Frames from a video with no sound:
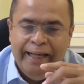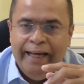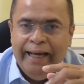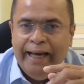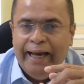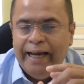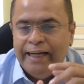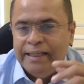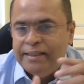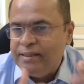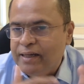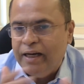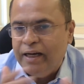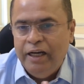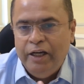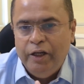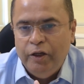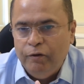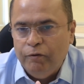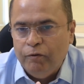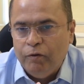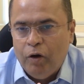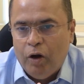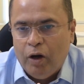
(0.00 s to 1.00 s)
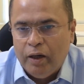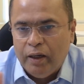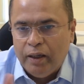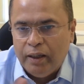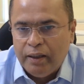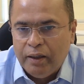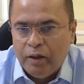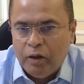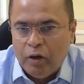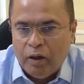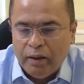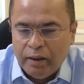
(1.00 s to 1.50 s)
and suddenly you've got a
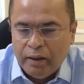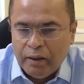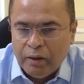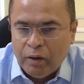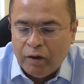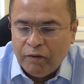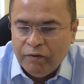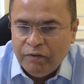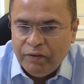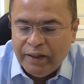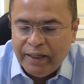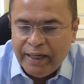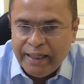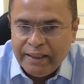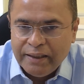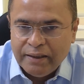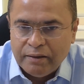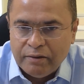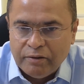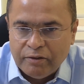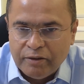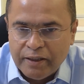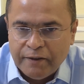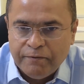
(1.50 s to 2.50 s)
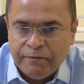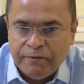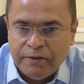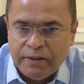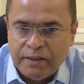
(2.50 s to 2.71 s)
configuration drift.